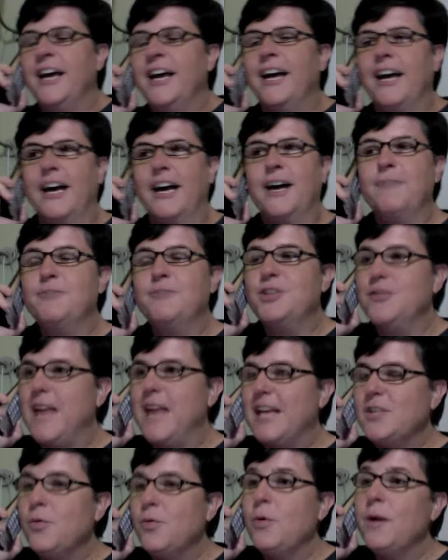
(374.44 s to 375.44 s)

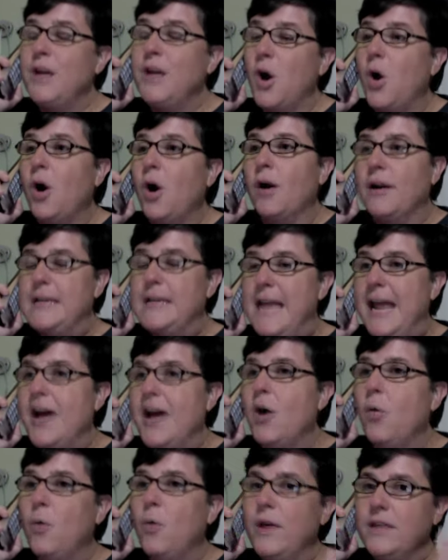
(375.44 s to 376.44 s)
that's where we are
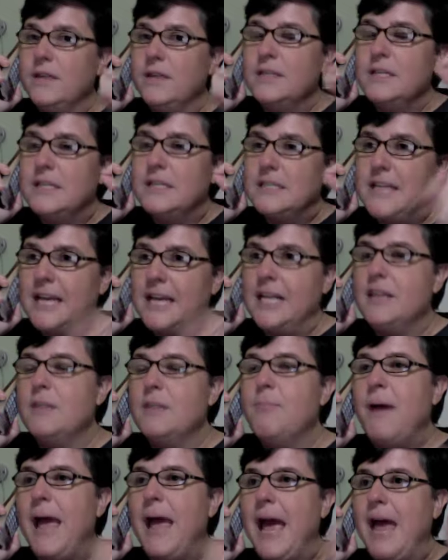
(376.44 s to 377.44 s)
now with setting the
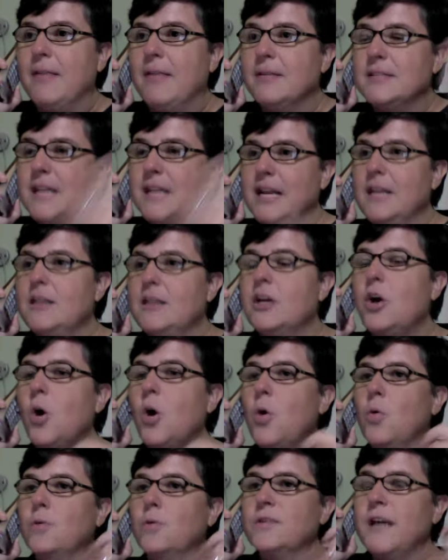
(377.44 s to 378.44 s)
path, setting the
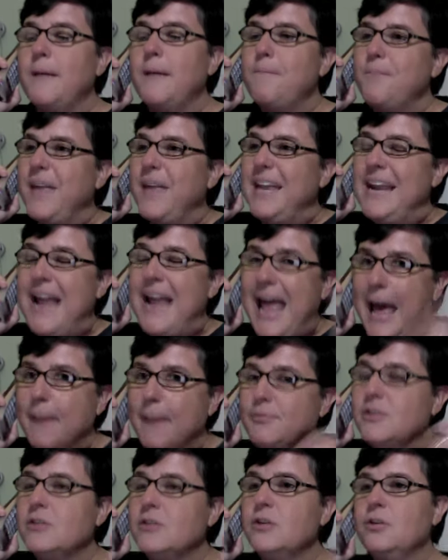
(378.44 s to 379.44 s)
goals, and it
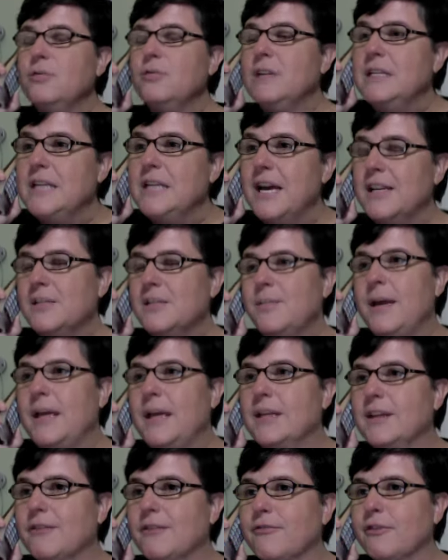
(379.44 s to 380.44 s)
absolutely does
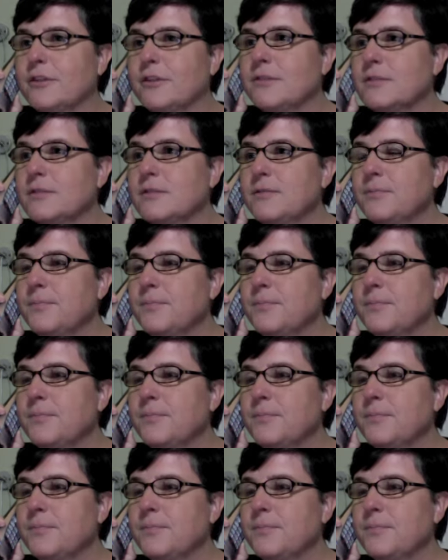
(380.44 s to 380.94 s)
make a difference.